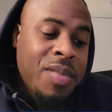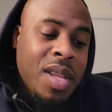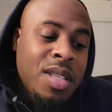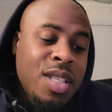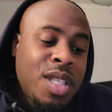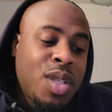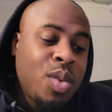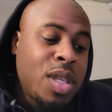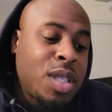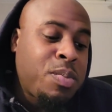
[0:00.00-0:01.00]

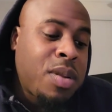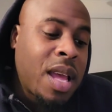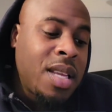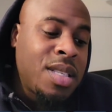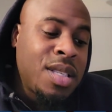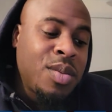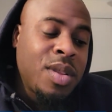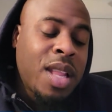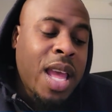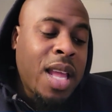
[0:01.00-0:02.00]
Switch places
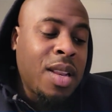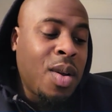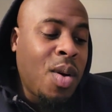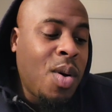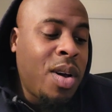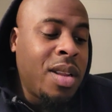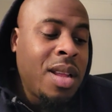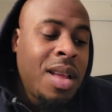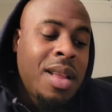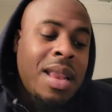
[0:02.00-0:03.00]
with landlord
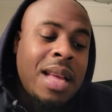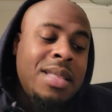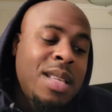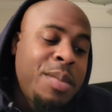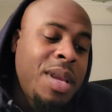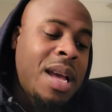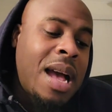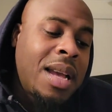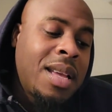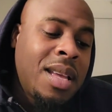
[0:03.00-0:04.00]
like Simeon
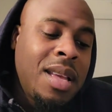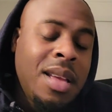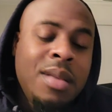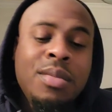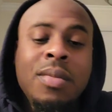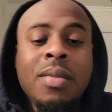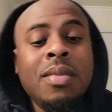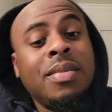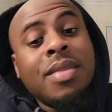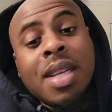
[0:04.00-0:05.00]
Hakeem.
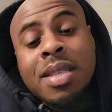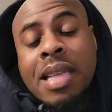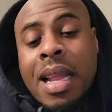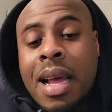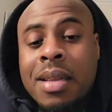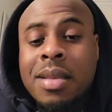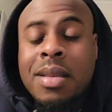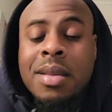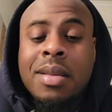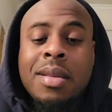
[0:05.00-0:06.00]
Shout outs
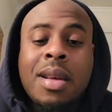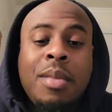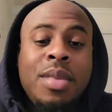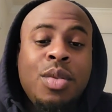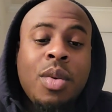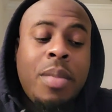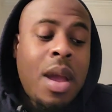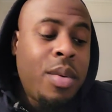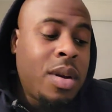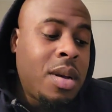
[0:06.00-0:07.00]
to Coming to
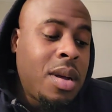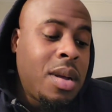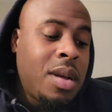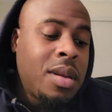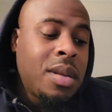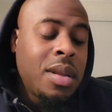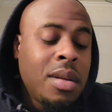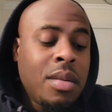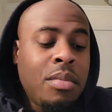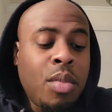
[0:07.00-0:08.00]
America
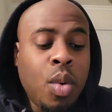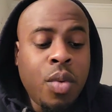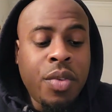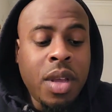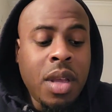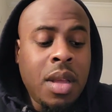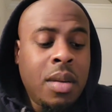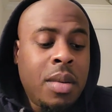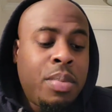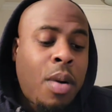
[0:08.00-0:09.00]

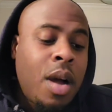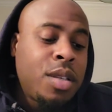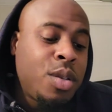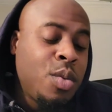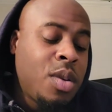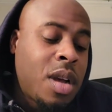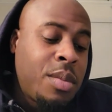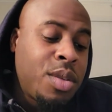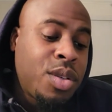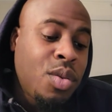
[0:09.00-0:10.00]
movie part 2
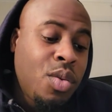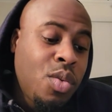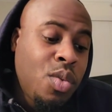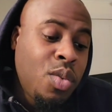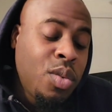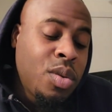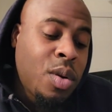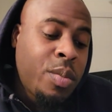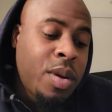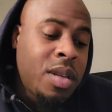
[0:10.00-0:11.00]
coming soon.
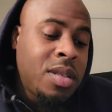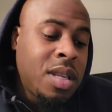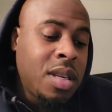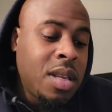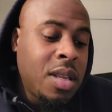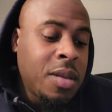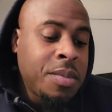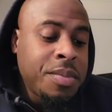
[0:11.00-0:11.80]
No pun intended.